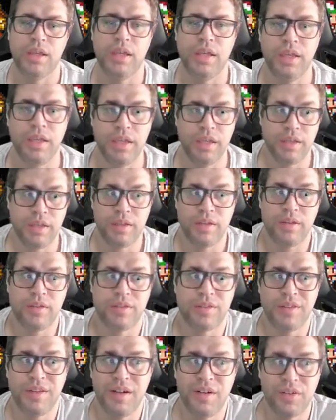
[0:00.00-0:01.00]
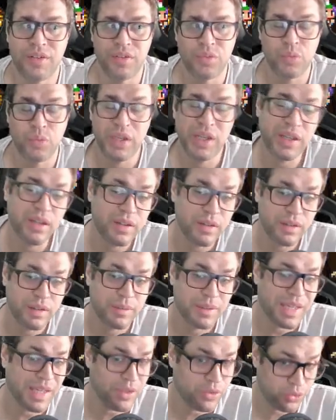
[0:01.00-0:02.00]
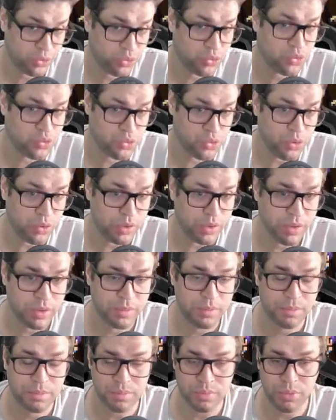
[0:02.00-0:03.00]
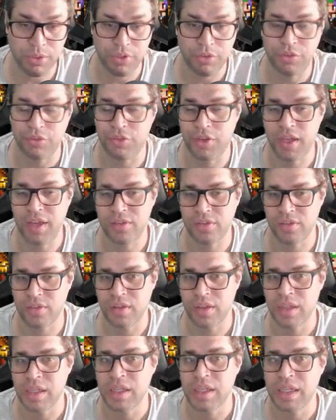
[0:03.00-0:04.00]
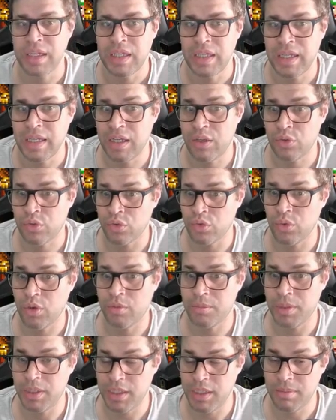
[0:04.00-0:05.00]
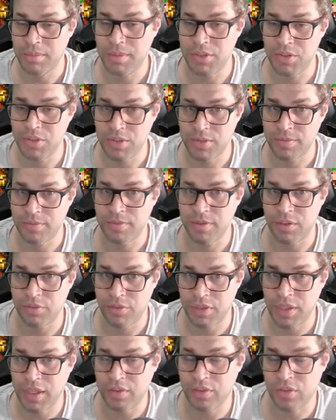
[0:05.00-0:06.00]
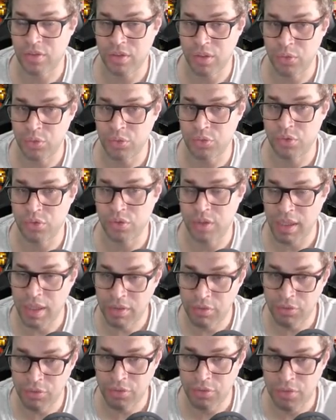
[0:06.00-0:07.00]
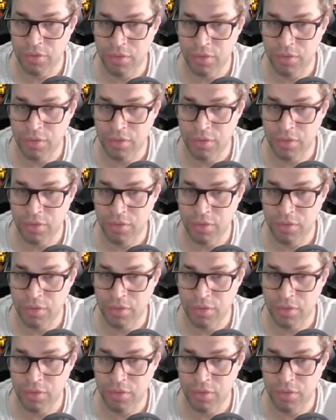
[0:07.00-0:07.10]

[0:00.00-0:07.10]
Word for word: And it starts weak, gets stronger pretty fast. can also do LP damage if it gets close to death.